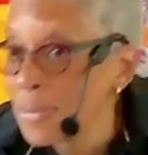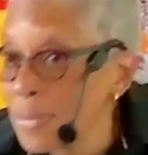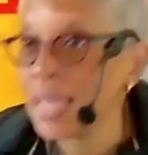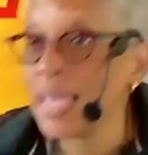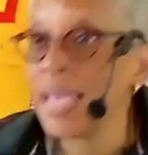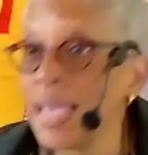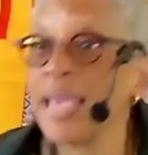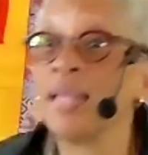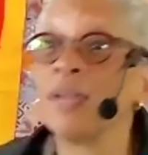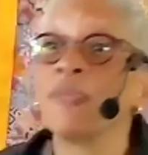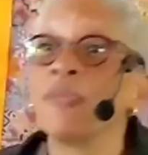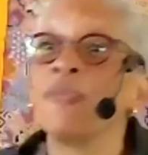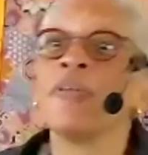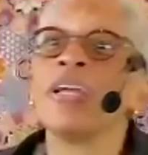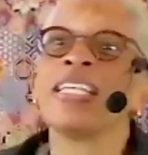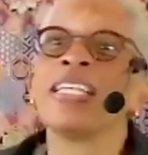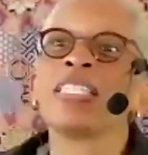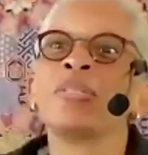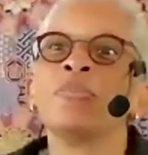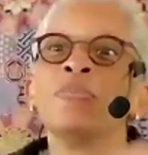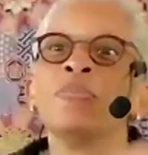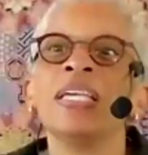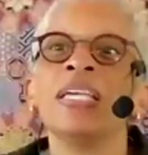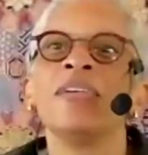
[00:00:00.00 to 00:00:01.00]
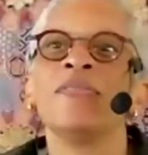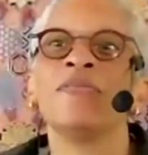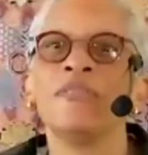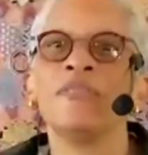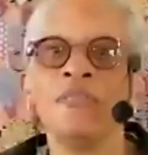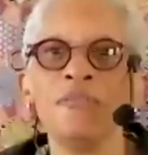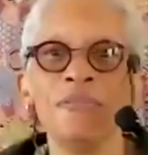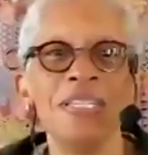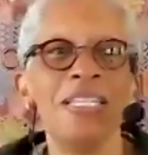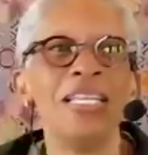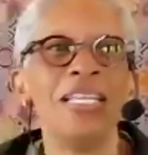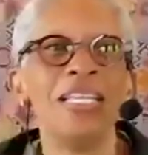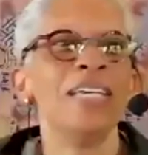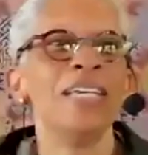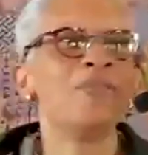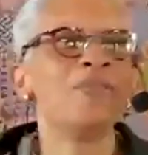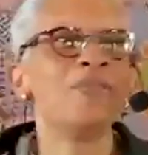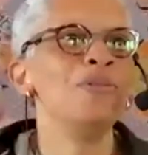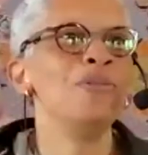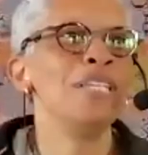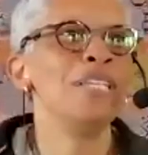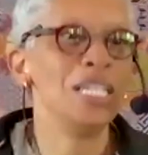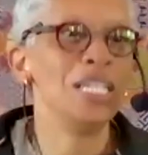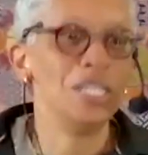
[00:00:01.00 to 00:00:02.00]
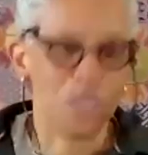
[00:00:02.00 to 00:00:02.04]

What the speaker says: And arrest me if you need